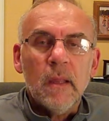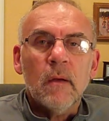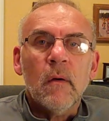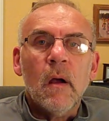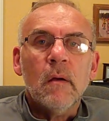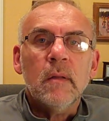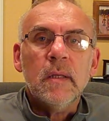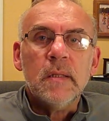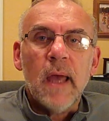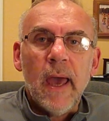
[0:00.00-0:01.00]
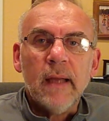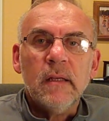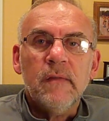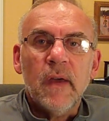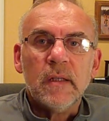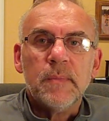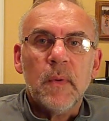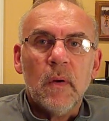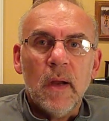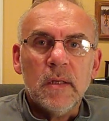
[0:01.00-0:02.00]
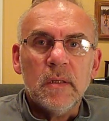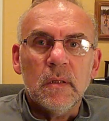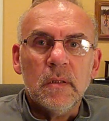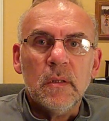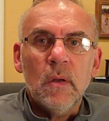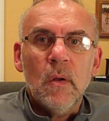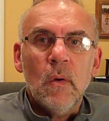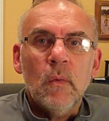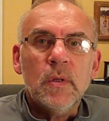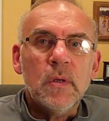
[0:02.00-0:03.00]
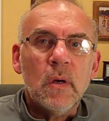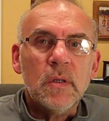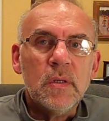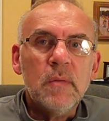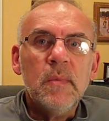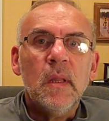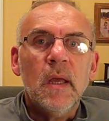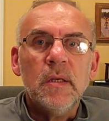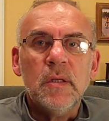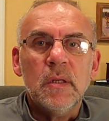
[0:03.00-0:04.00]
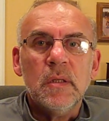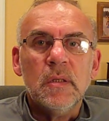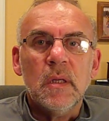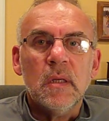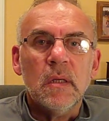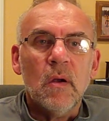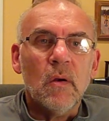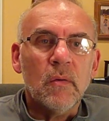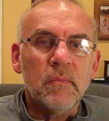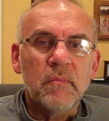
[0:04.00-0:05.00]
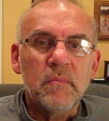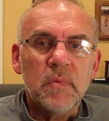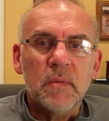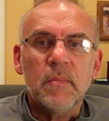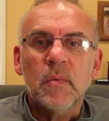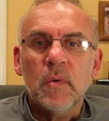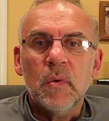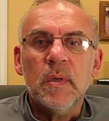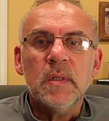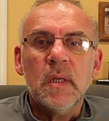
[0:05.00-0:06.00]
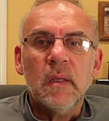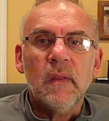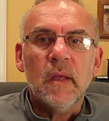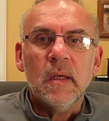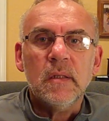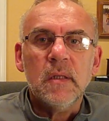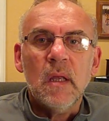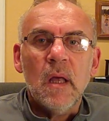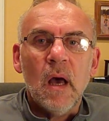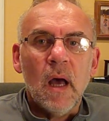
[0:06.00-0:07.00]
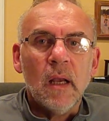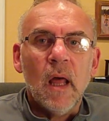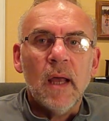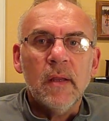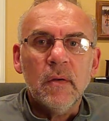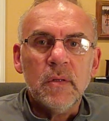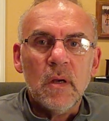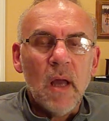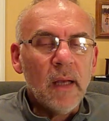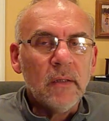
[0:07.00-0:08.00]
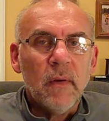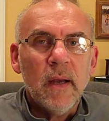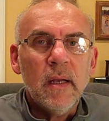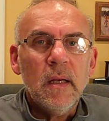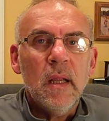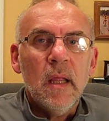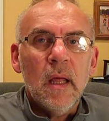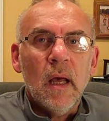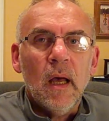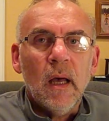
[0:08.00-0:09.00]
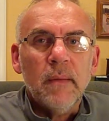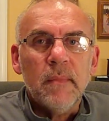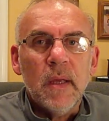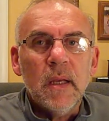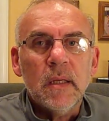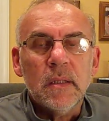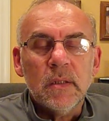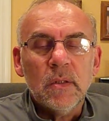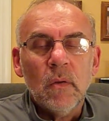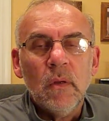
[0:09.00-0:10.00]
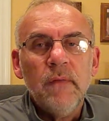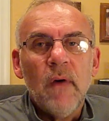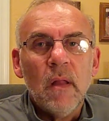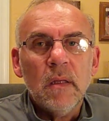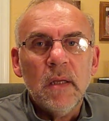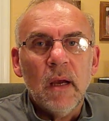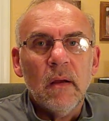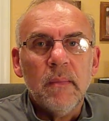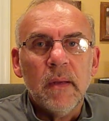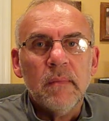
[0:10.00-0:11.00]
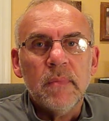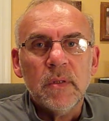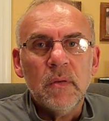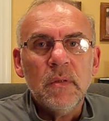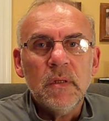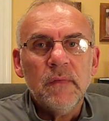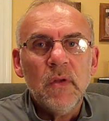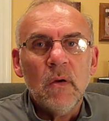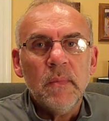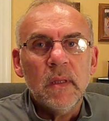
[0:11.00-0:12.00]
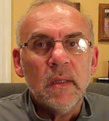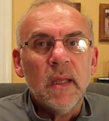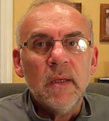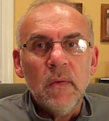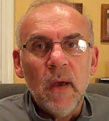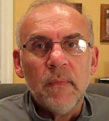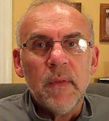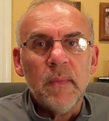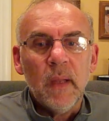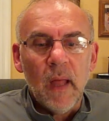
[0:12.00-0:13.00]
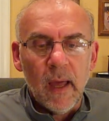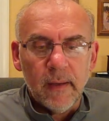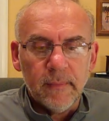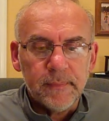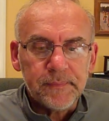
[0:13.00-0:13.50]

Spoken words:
There are these active explorations, which are simulations or some quizzing things online. Those are not graded, and it's totally voluntary, but students have told me that they do help them a lot.